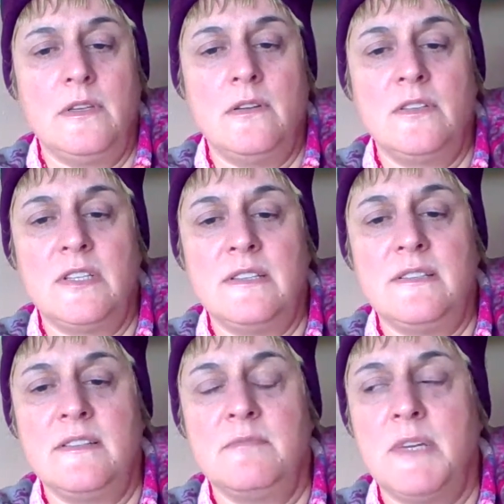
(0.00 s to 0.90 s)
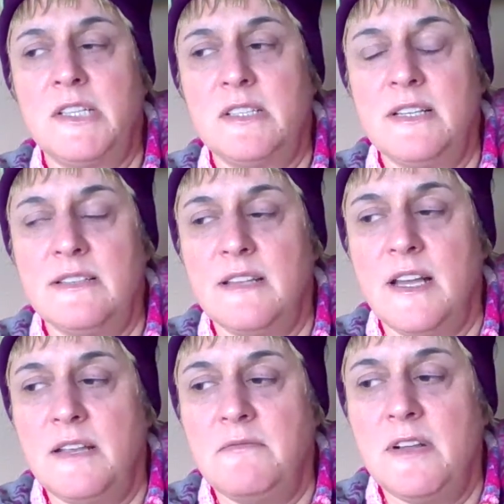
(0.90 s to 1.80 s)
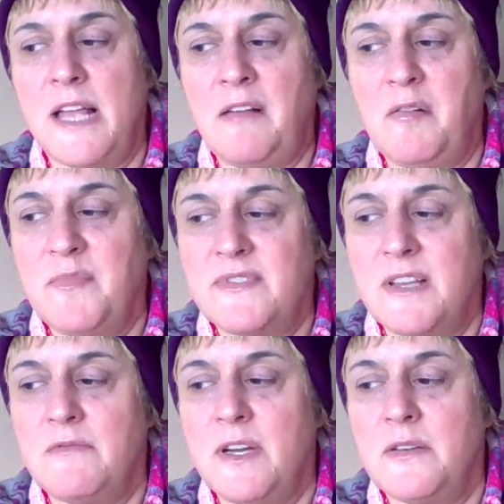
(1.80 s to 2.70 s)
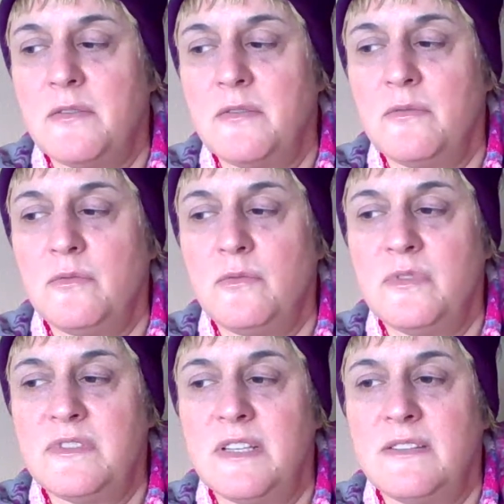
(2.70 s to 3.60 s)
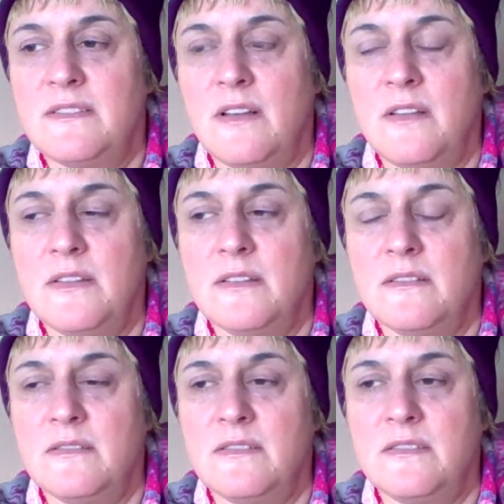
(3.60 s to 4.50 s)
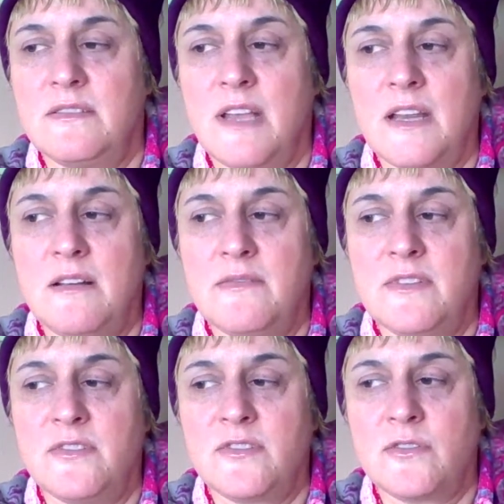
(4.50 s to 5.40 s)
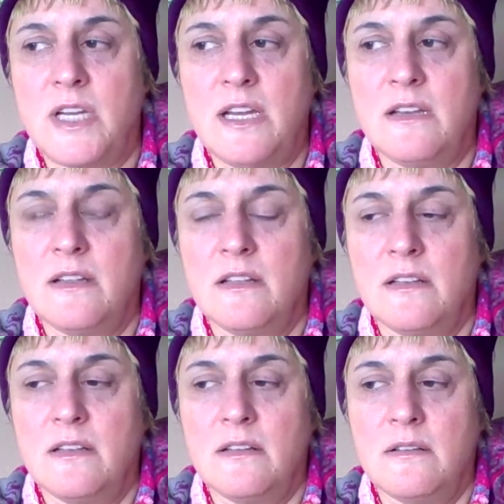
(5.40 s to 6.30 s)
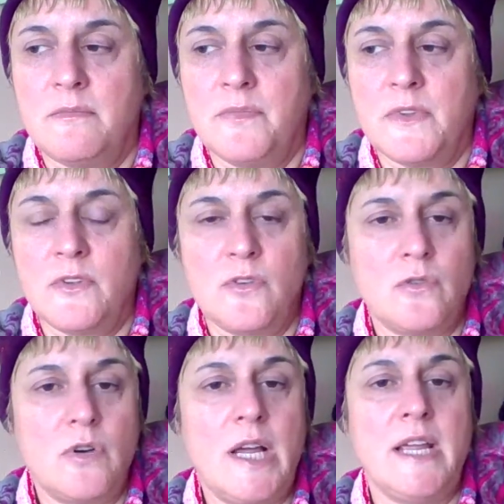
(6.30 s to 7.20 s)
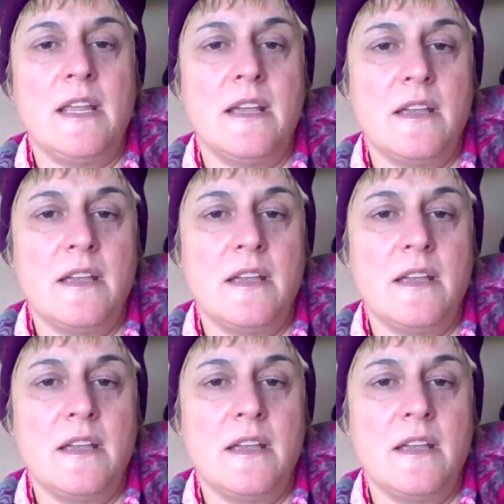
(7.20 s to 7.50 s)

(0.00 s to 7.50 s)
just as much as I will help someone who sits on the side of the street crying,